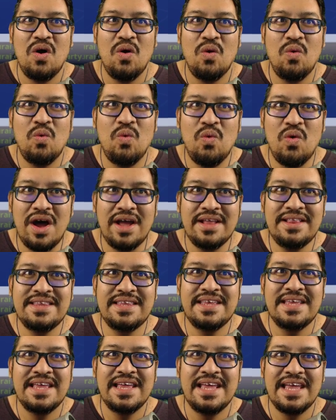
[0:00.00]

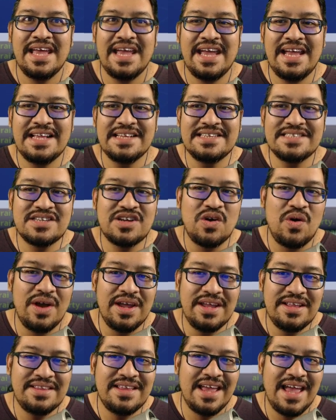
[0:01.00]
what is
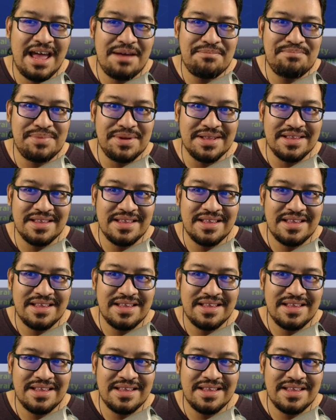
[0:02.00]
going to happen.